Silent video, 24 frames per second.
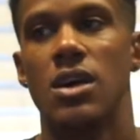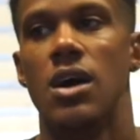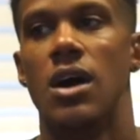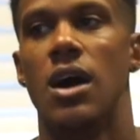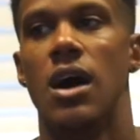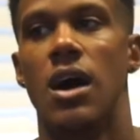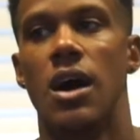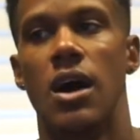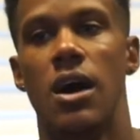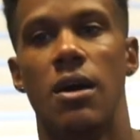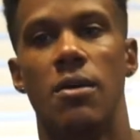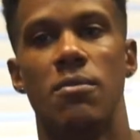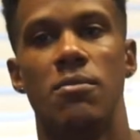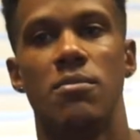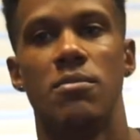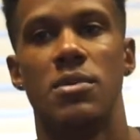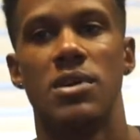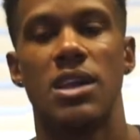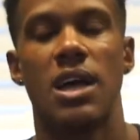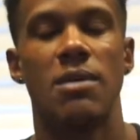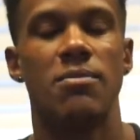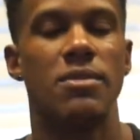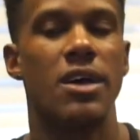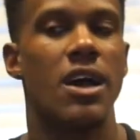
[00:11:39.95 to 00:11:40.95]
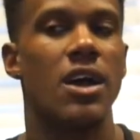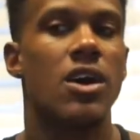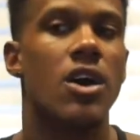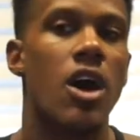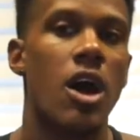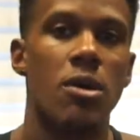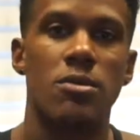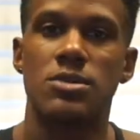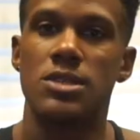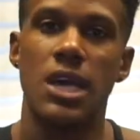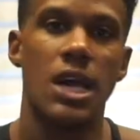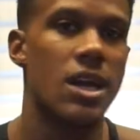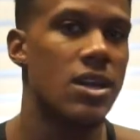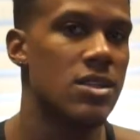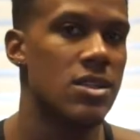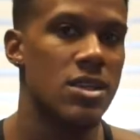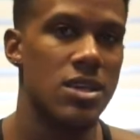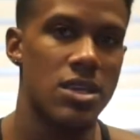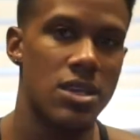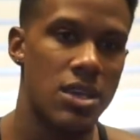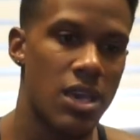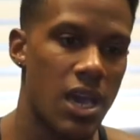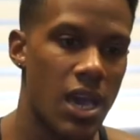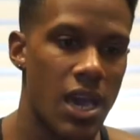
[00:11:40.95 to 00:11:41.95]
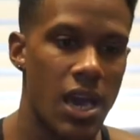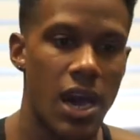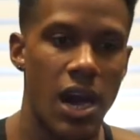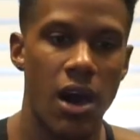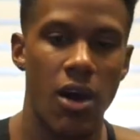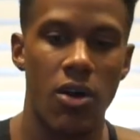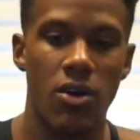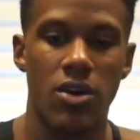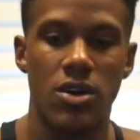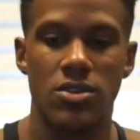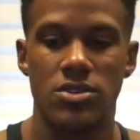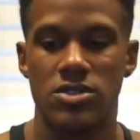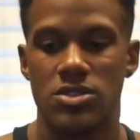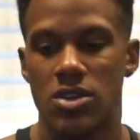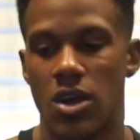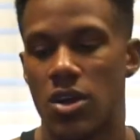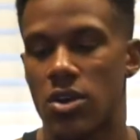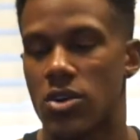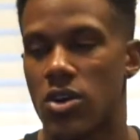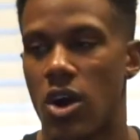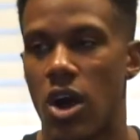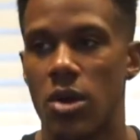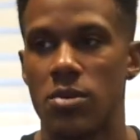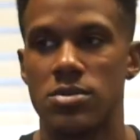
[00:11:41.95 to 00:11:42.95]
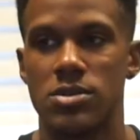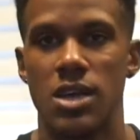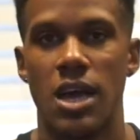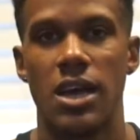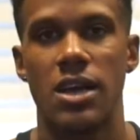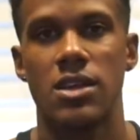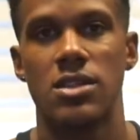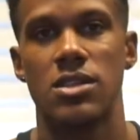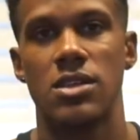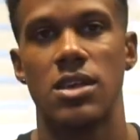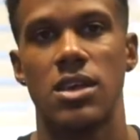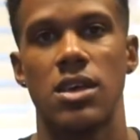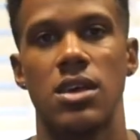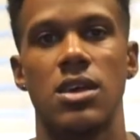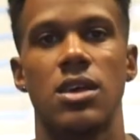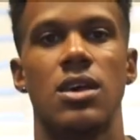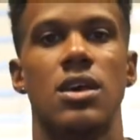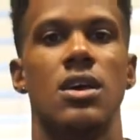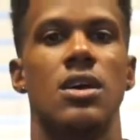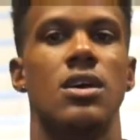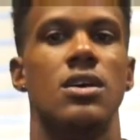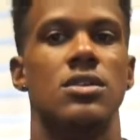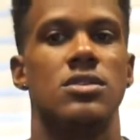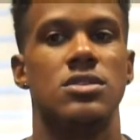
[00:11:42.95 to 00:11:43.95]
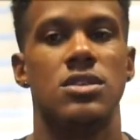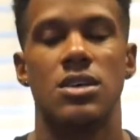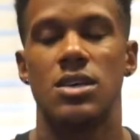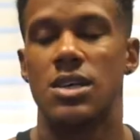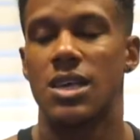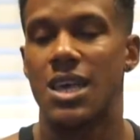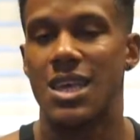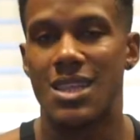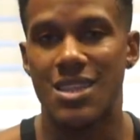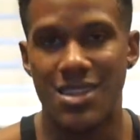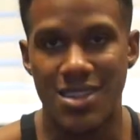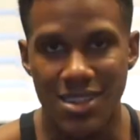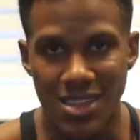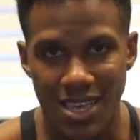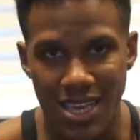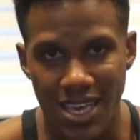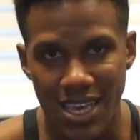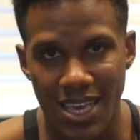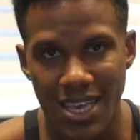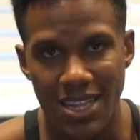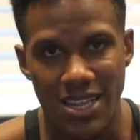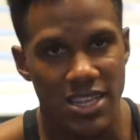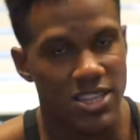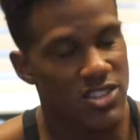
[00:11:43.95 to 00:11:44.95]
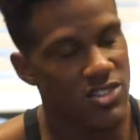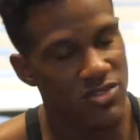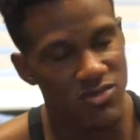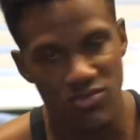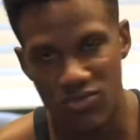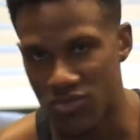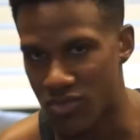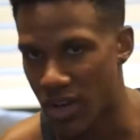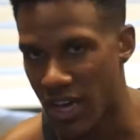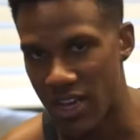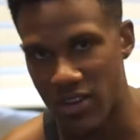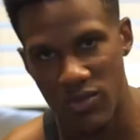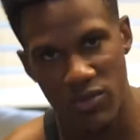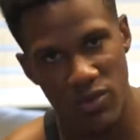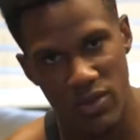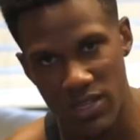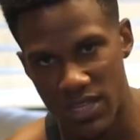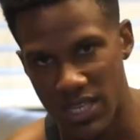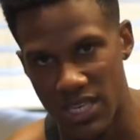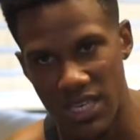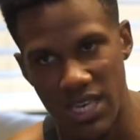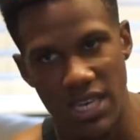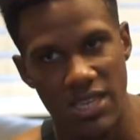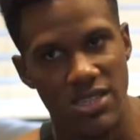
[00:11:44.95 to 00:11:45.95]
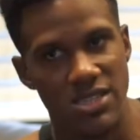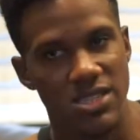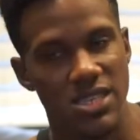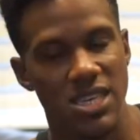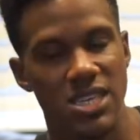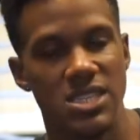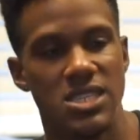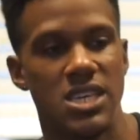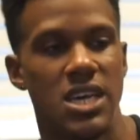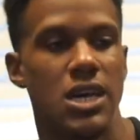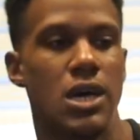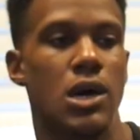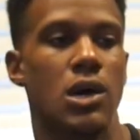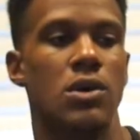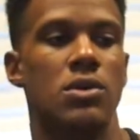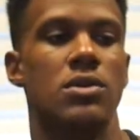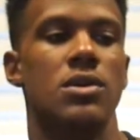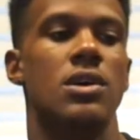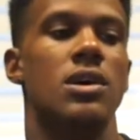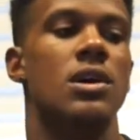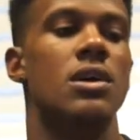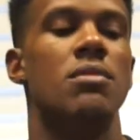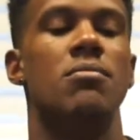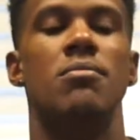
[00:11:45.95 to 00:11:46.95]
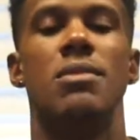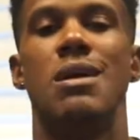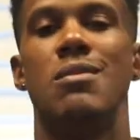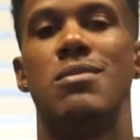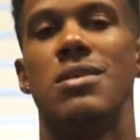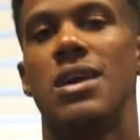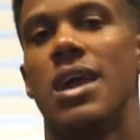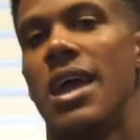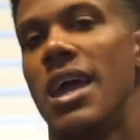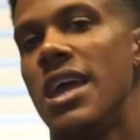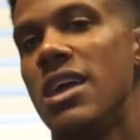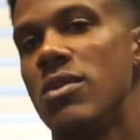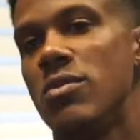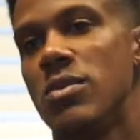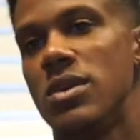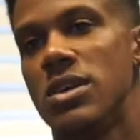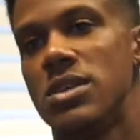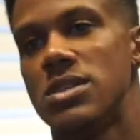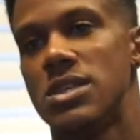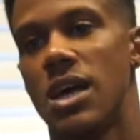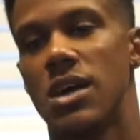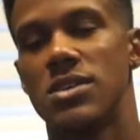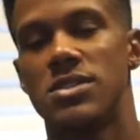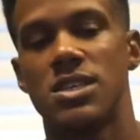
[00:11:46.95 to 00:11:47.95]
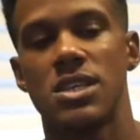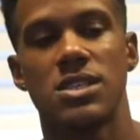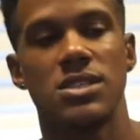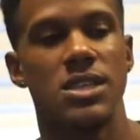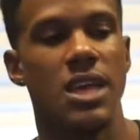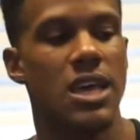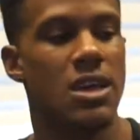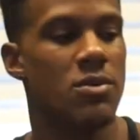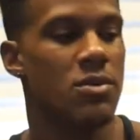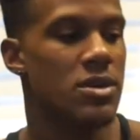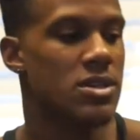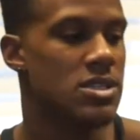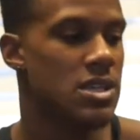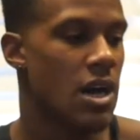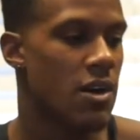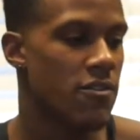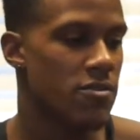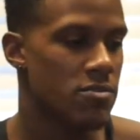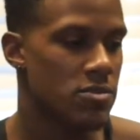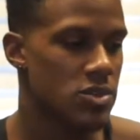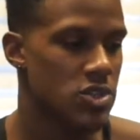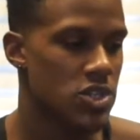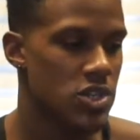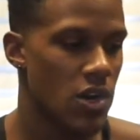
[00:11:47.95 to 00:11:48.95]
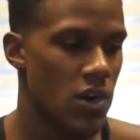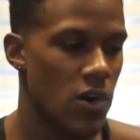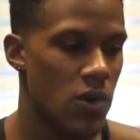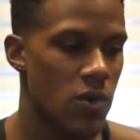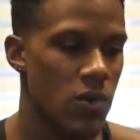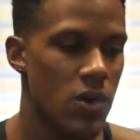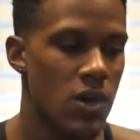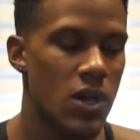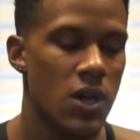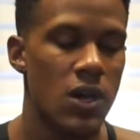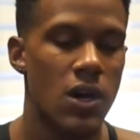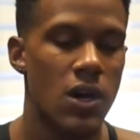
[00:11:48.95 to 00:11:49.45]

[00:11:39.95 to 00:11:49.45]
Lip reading: But I'm not carb cycling yet. I'll start carb cycling to get lean and like really get detailed, maybe 8 weeks out, 6 to 8 weeks out from the show.